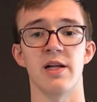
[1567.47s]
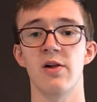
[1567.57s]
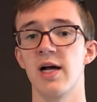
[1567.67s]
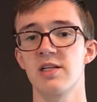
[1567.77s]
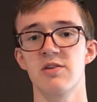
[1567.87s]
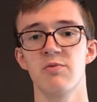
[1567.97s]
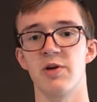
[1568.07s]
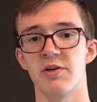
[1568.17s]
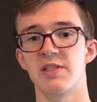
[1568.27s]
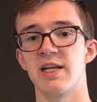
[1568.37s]
the classroom
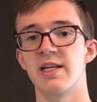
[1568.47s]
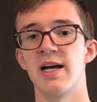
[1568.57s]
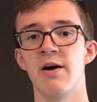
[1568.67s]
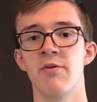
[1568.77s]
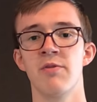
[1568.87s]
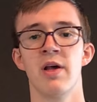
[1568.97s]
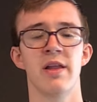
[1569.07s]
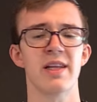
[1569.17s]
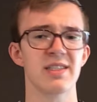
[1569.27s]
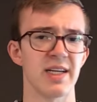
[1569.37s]
while you're sitting down,
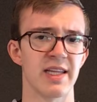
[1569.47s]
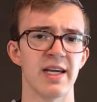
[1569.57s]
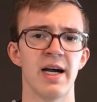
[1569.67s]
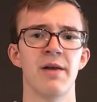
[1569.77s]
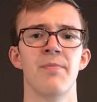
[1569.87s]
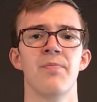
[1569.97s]
things like that.